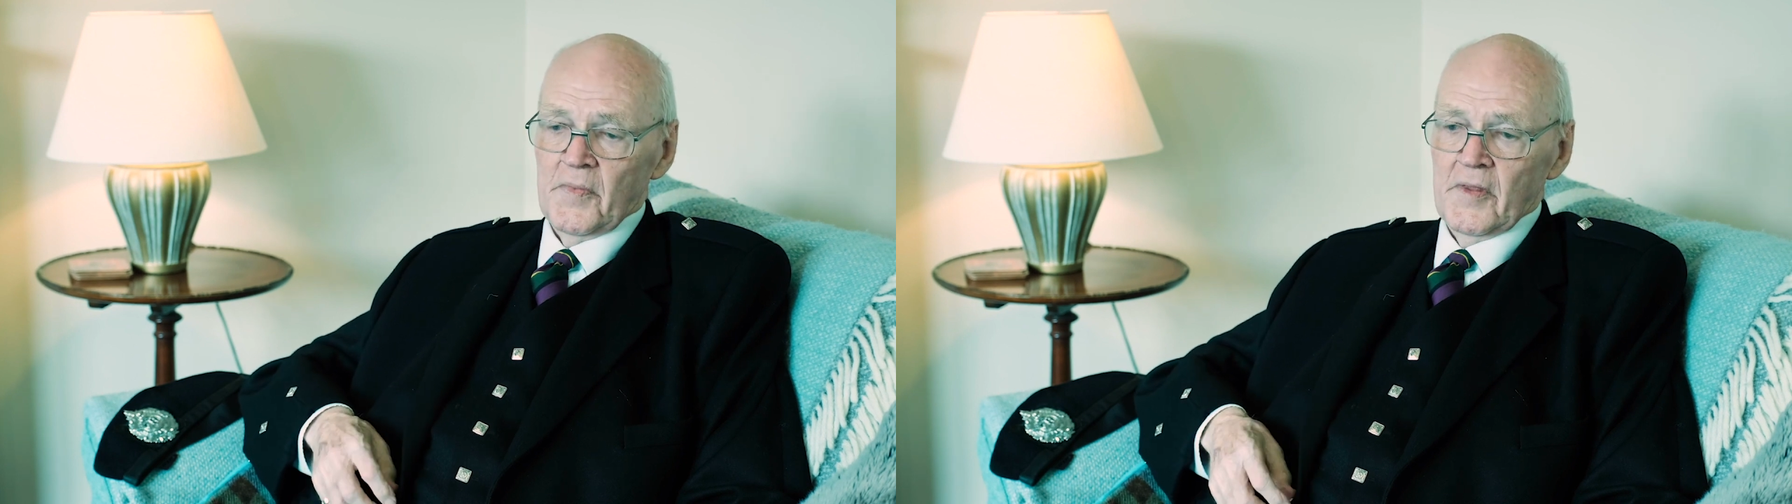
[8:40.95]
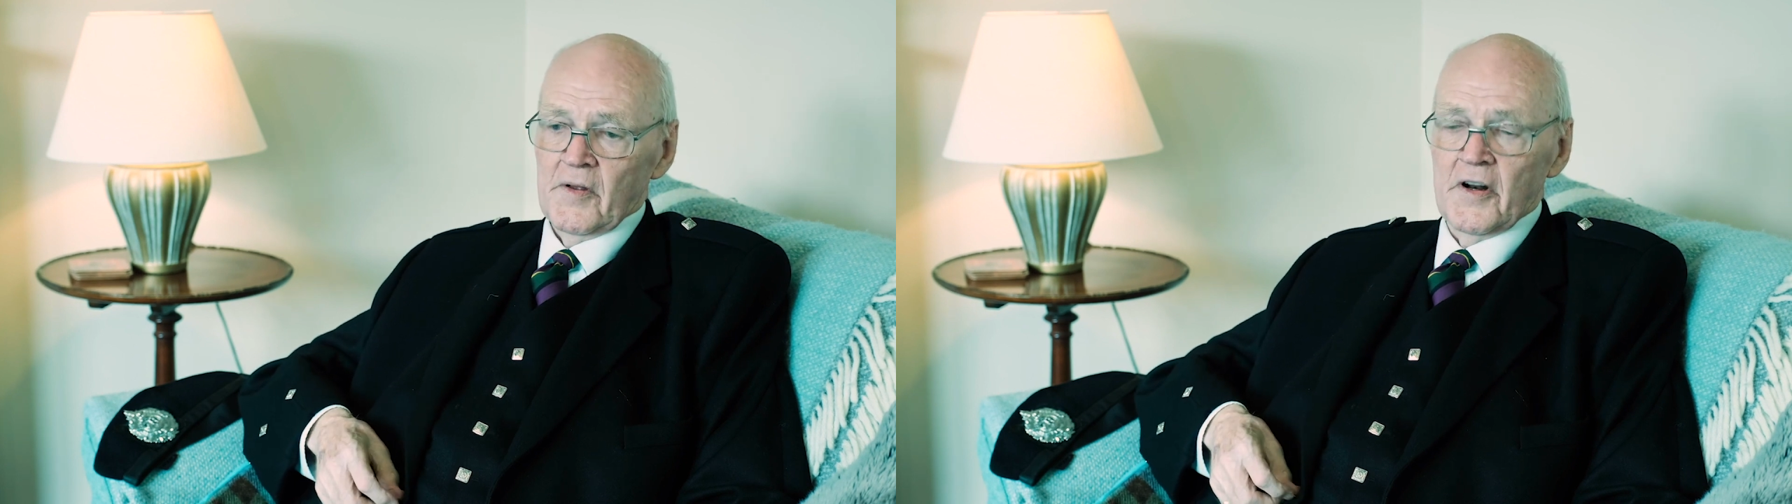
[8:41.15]

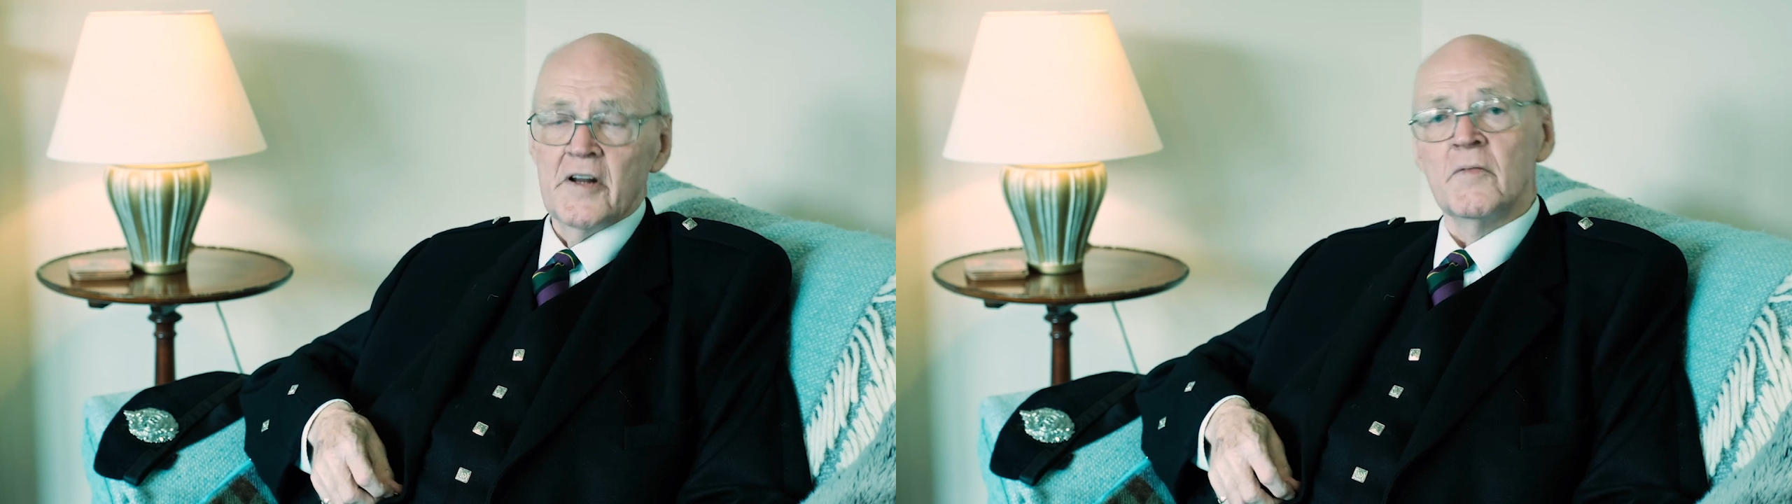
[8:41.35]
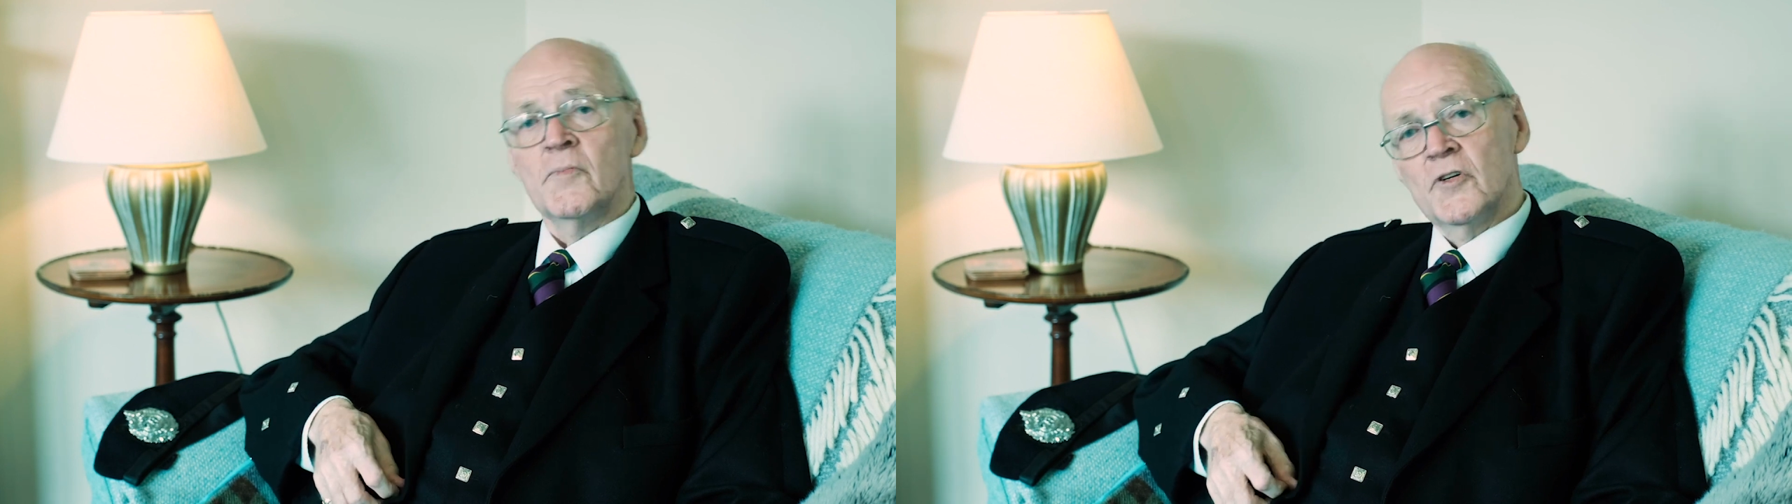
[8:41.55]
the
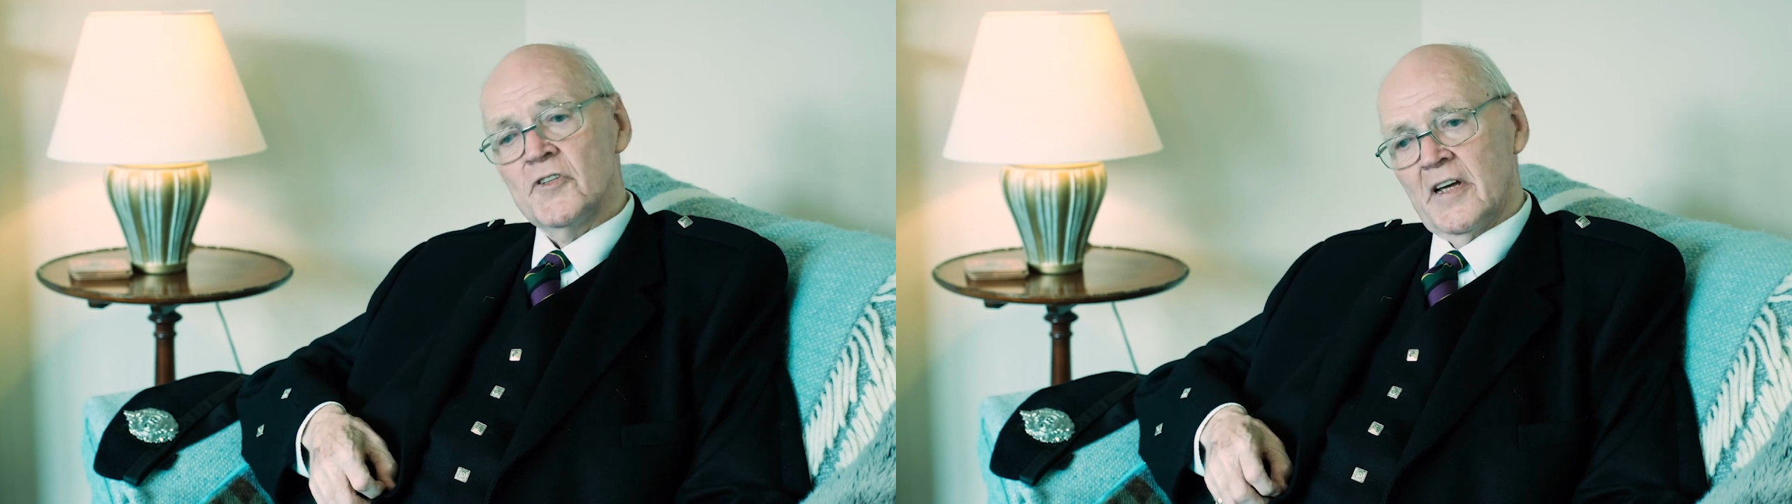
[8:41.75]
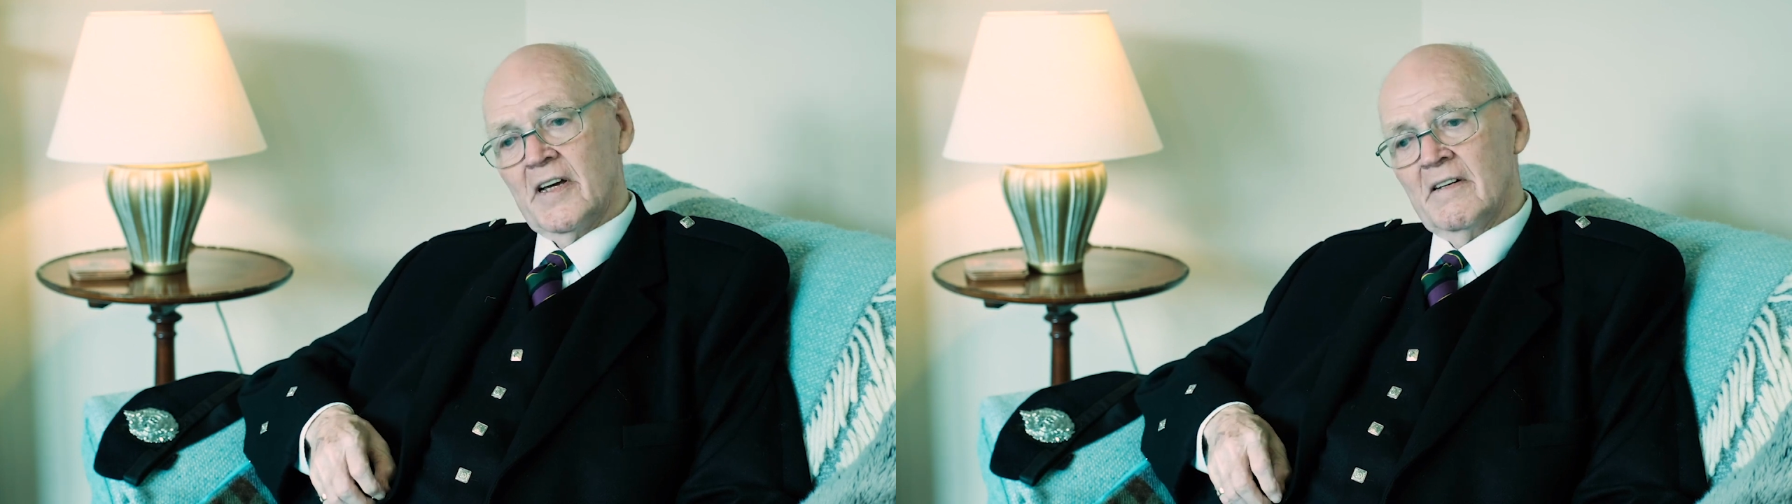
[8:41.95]
written
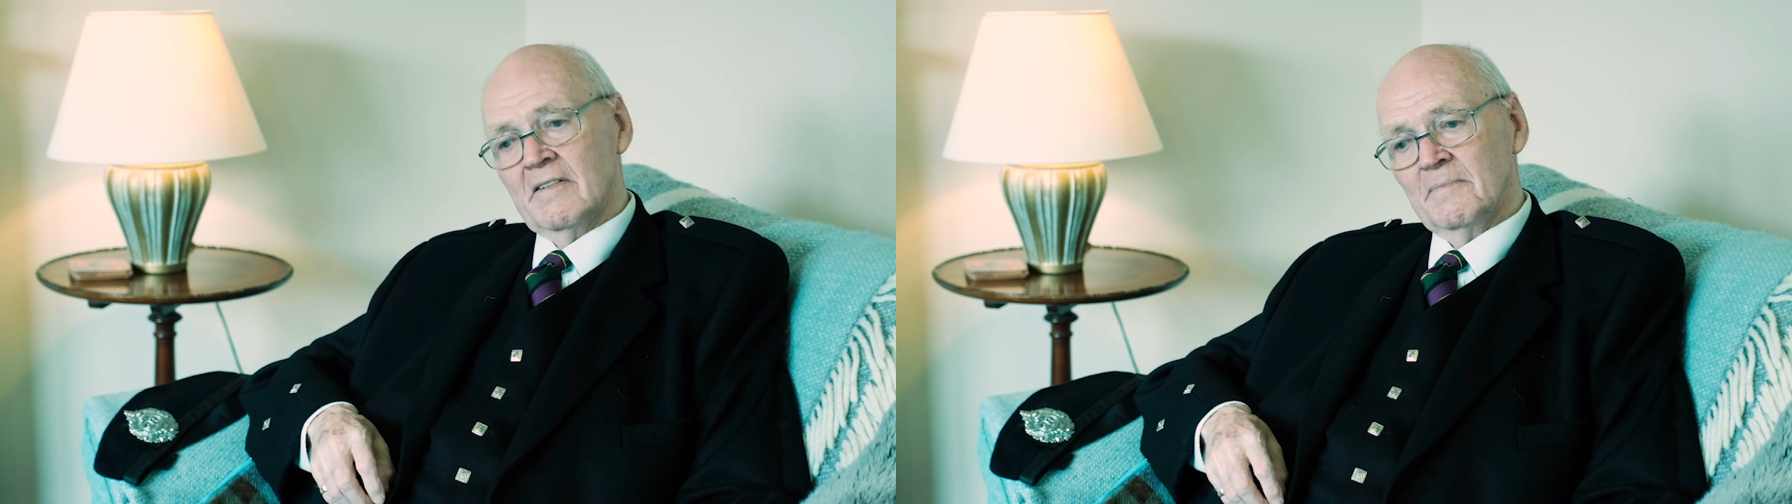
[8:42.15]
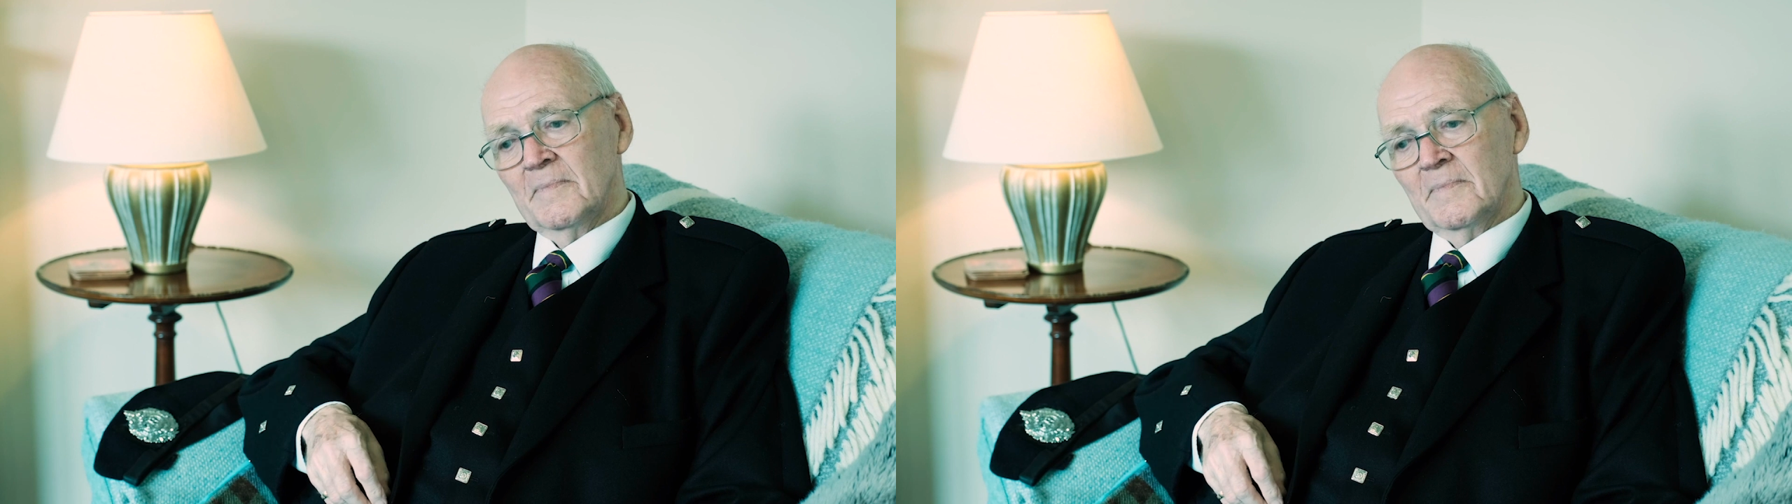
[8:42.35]
music,